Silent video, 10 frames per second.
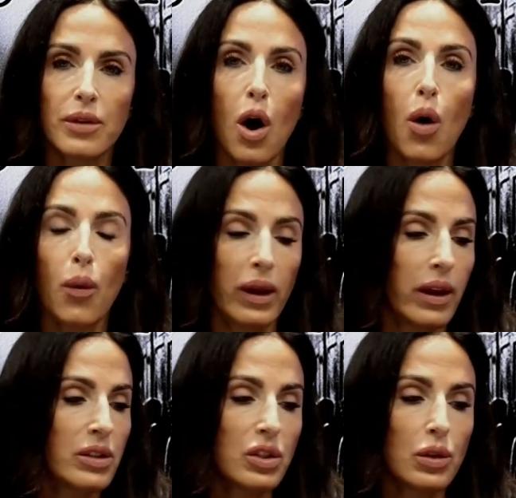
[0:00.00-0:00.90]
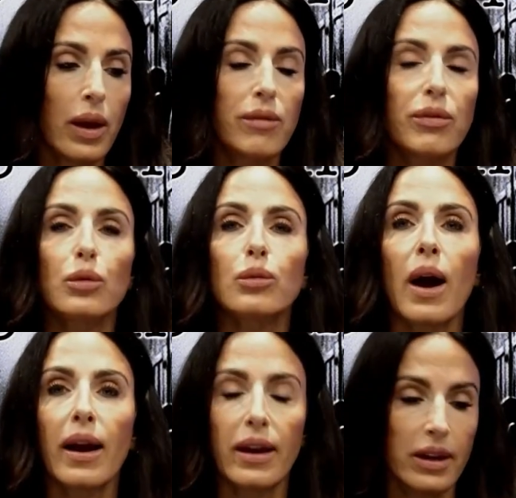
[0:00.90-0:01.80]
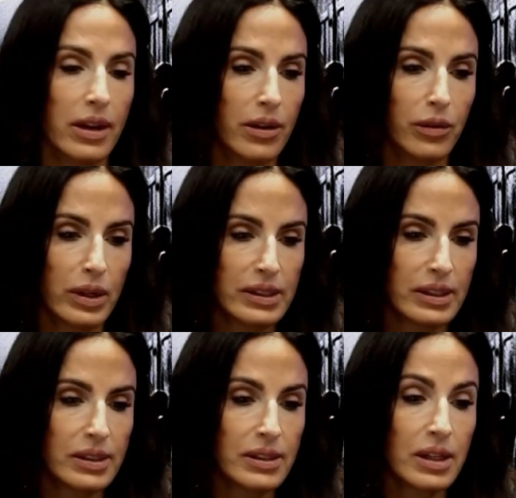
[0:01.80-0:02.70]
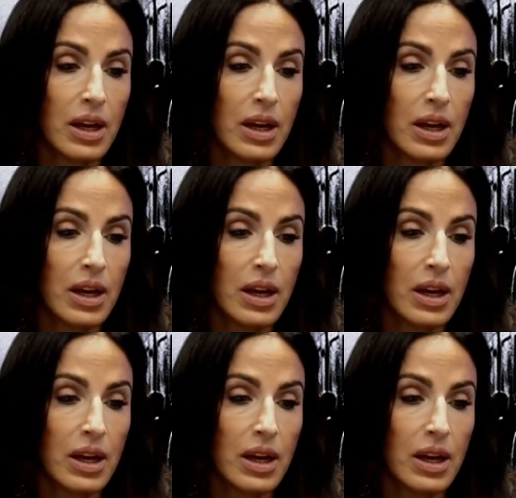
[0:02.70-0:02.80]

owing to a variety of reasons.